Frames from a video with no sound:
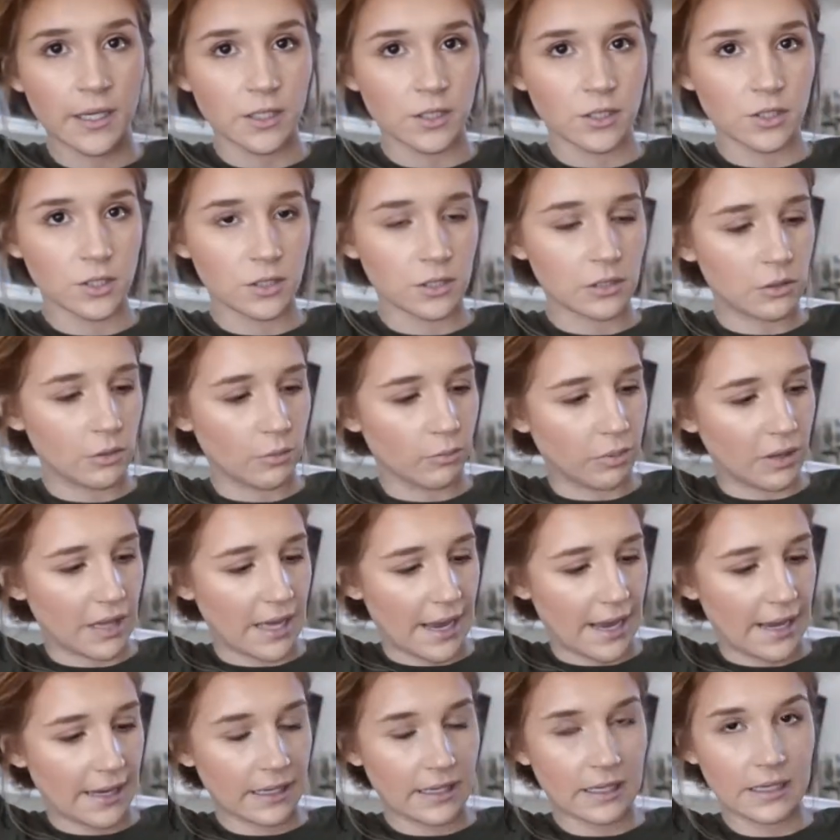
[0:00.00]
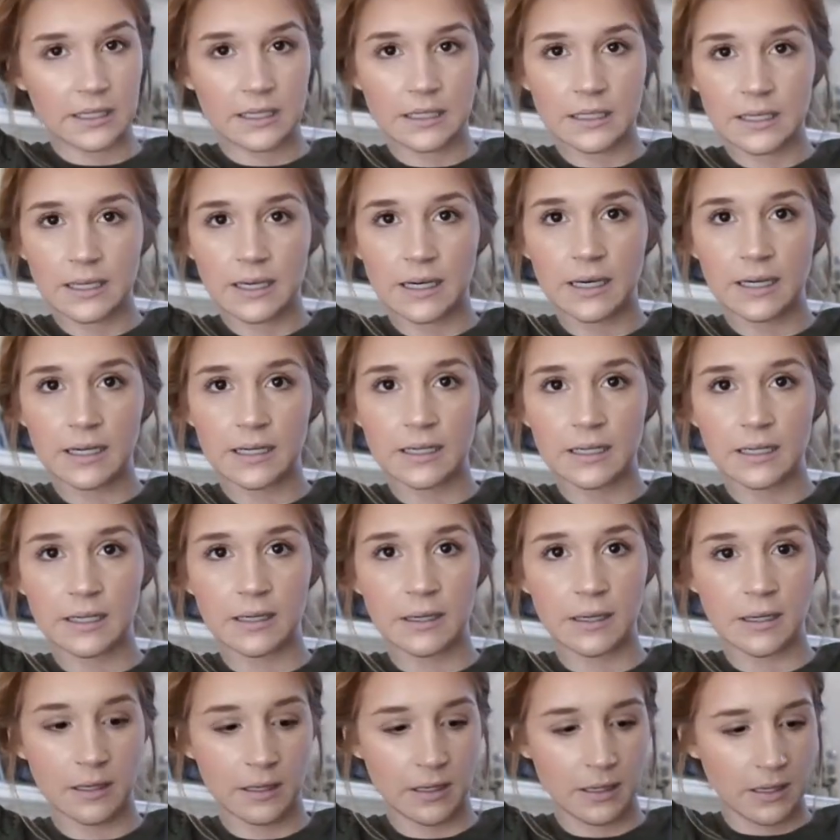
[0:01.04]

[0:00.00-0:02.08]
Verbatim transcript: Just a little black kind of